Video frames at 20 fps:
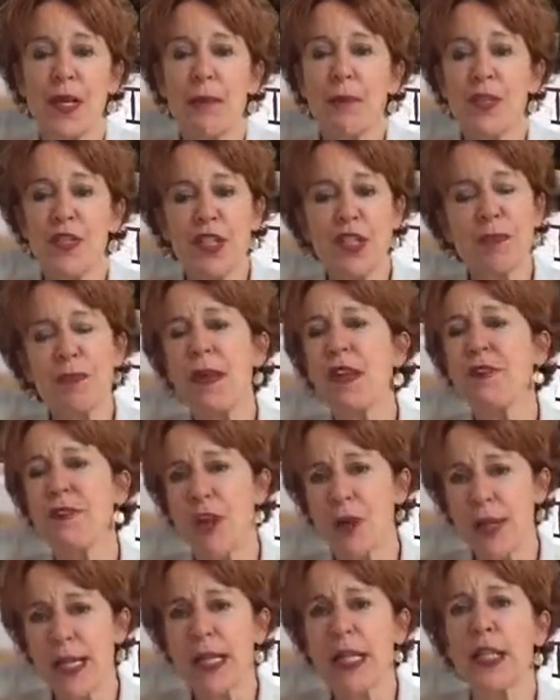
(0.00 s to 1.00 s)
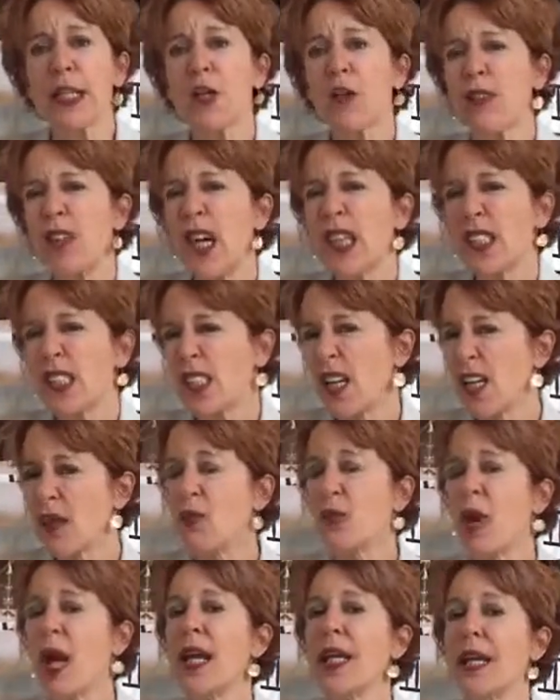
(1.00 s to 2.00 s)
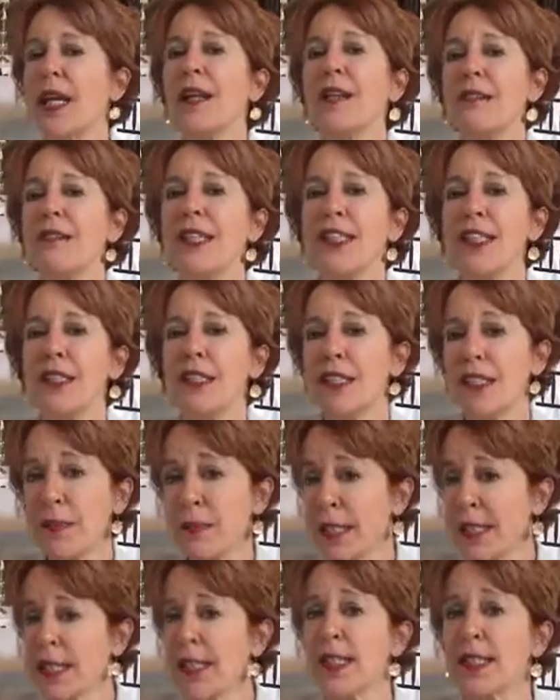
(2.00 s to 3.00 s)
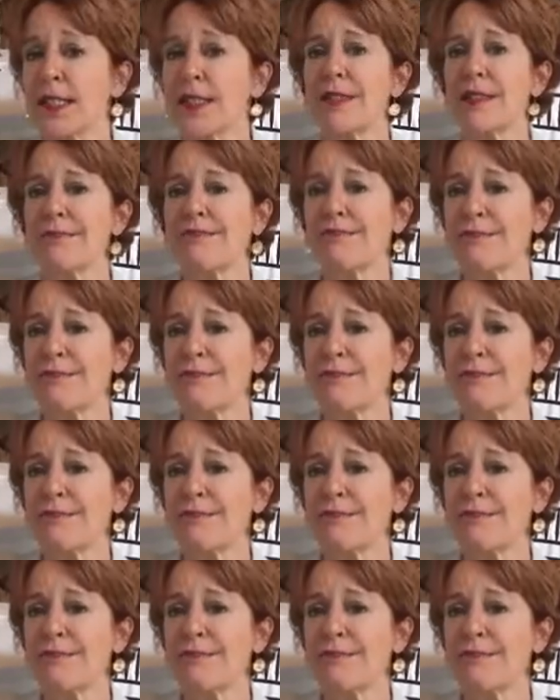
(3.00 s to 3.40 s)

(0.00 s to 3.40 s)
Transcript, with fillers: But just being very clear, and I'd say in writing, it's, it's a business.